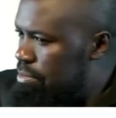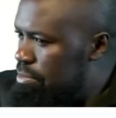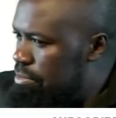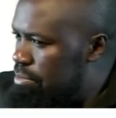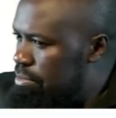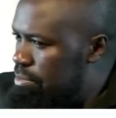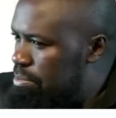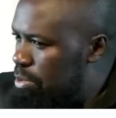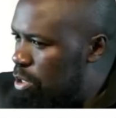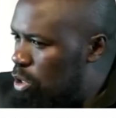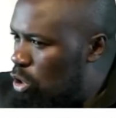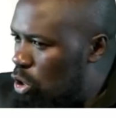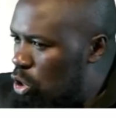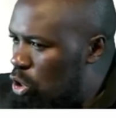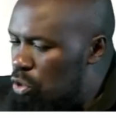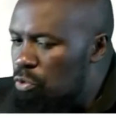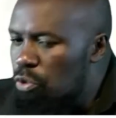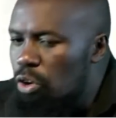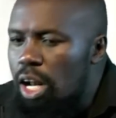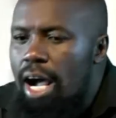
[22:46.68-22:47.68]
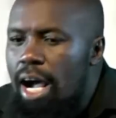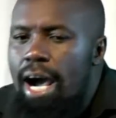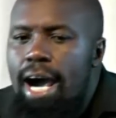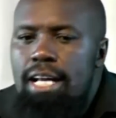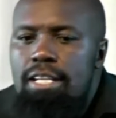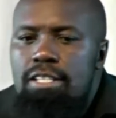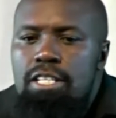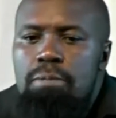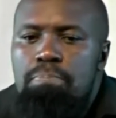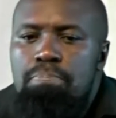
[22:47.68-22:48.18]
Because for
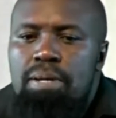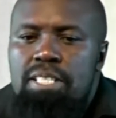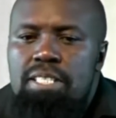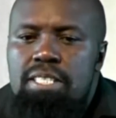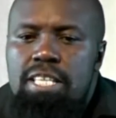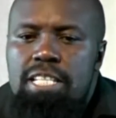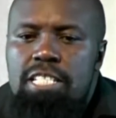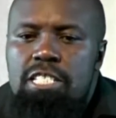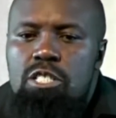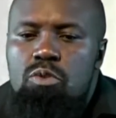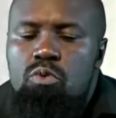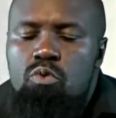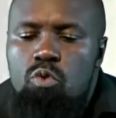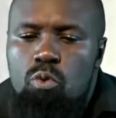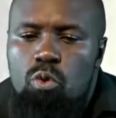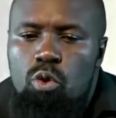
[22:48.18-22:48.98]
100%